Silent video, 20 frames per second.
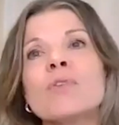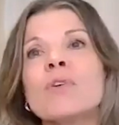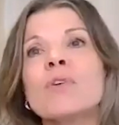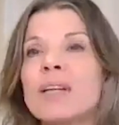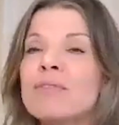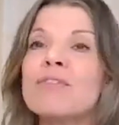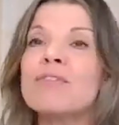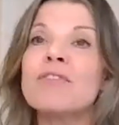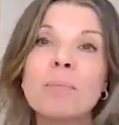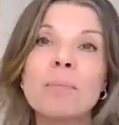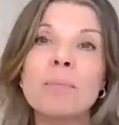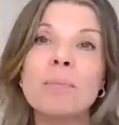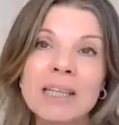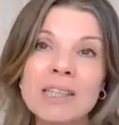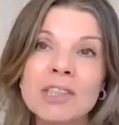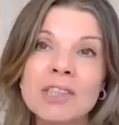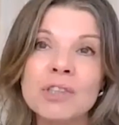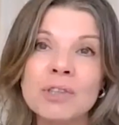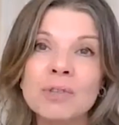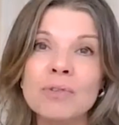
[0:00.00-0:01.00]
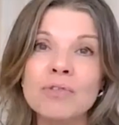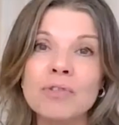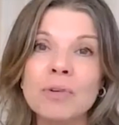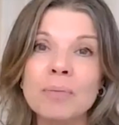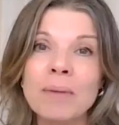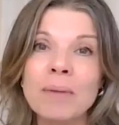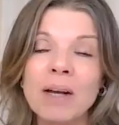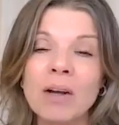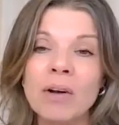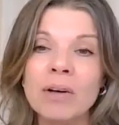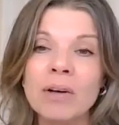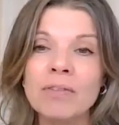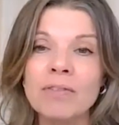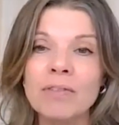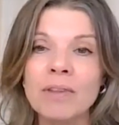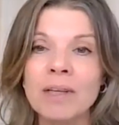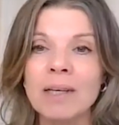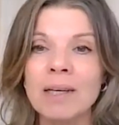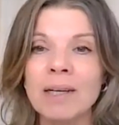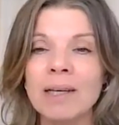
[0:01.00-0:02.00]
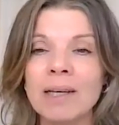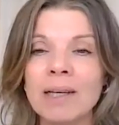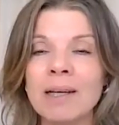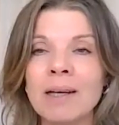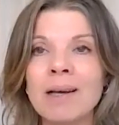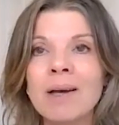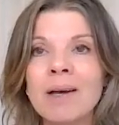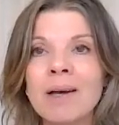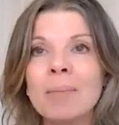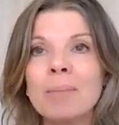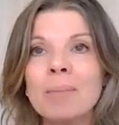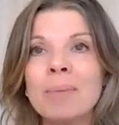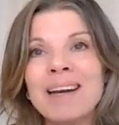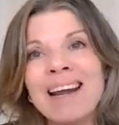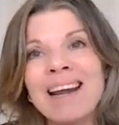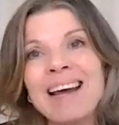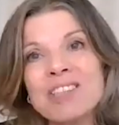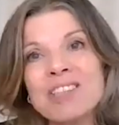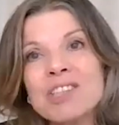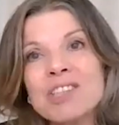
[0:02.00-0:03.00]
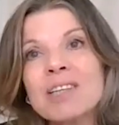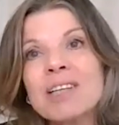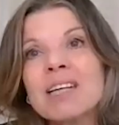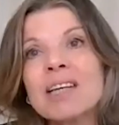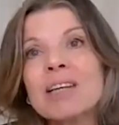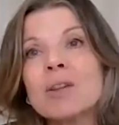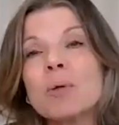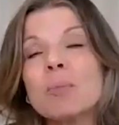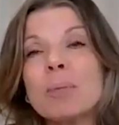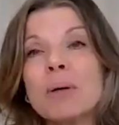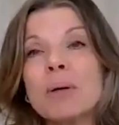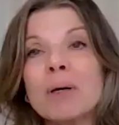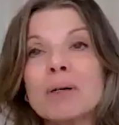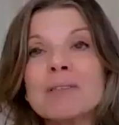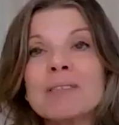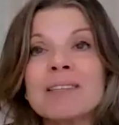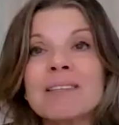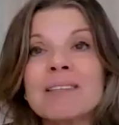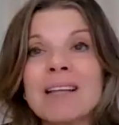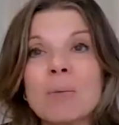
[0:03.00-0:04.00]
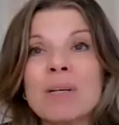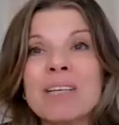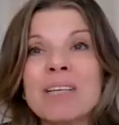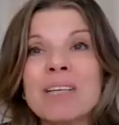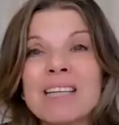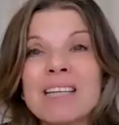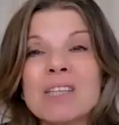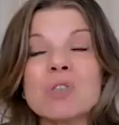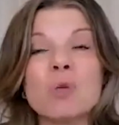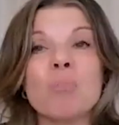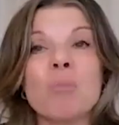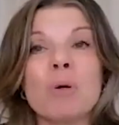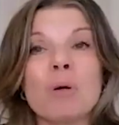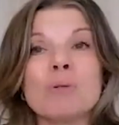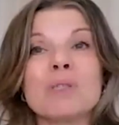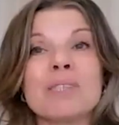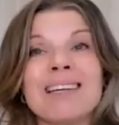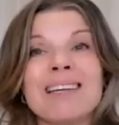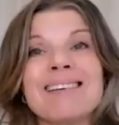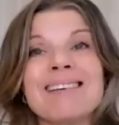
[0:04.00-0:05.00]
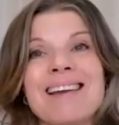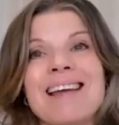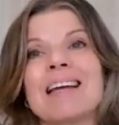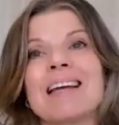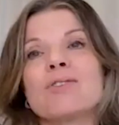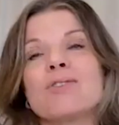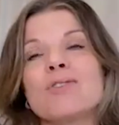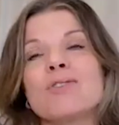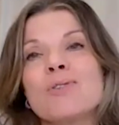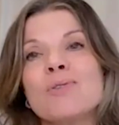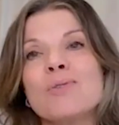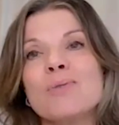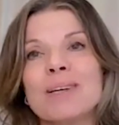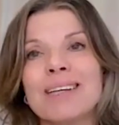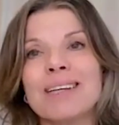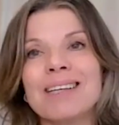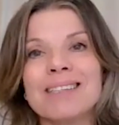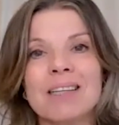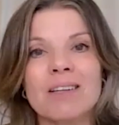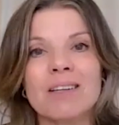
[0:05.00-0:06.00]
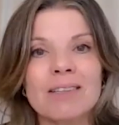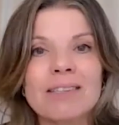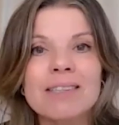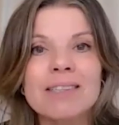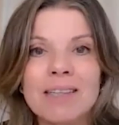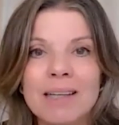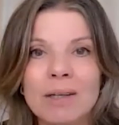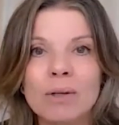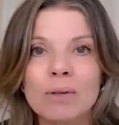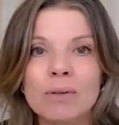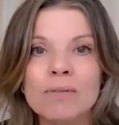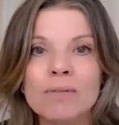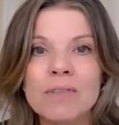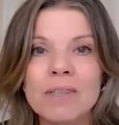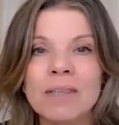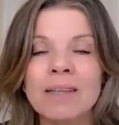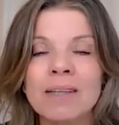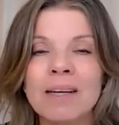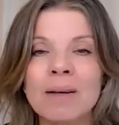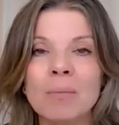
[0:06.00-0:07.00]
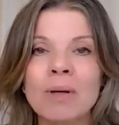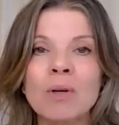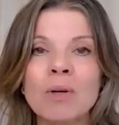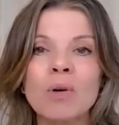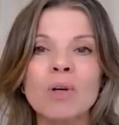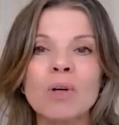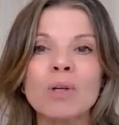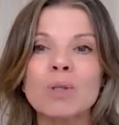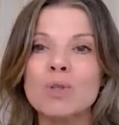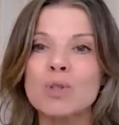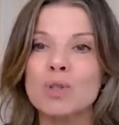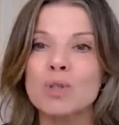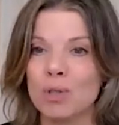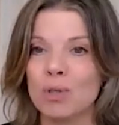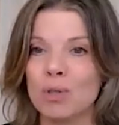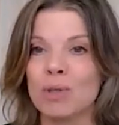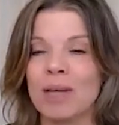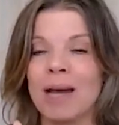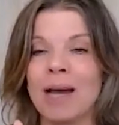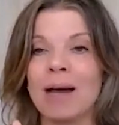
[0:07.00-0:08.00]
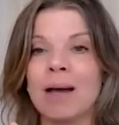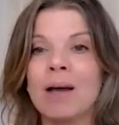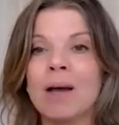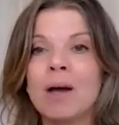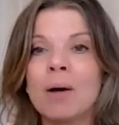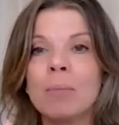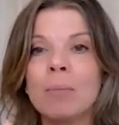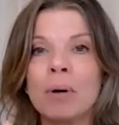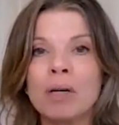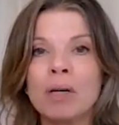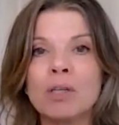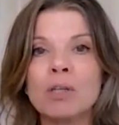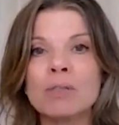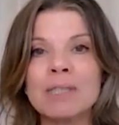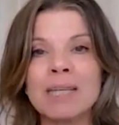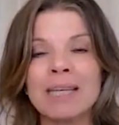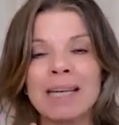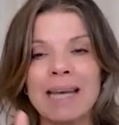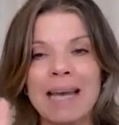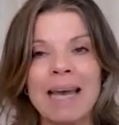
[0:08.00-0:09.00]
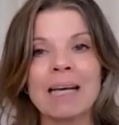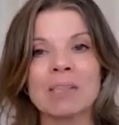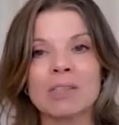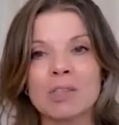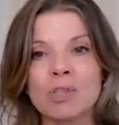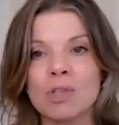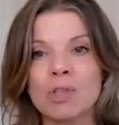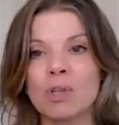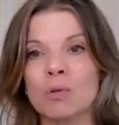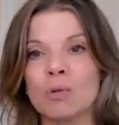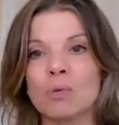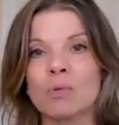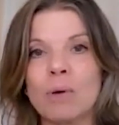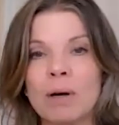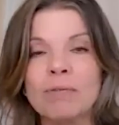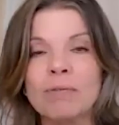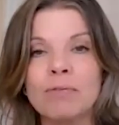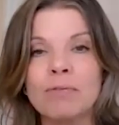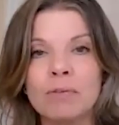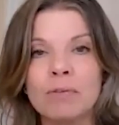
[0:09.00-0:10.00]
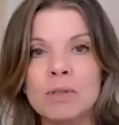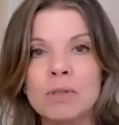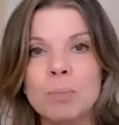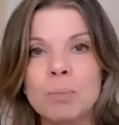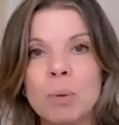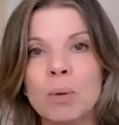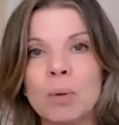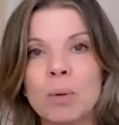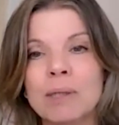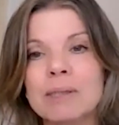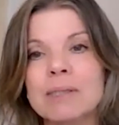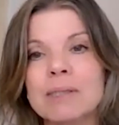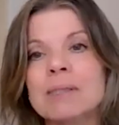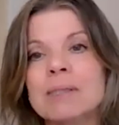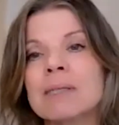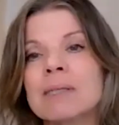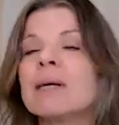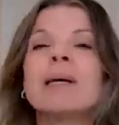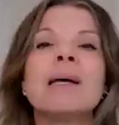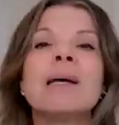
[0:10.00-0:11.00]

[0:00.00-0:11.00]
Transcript: information from that kind of thinking, but actually the person that we need to most connect to is ourselves, and we're not going to do that by using external reference points.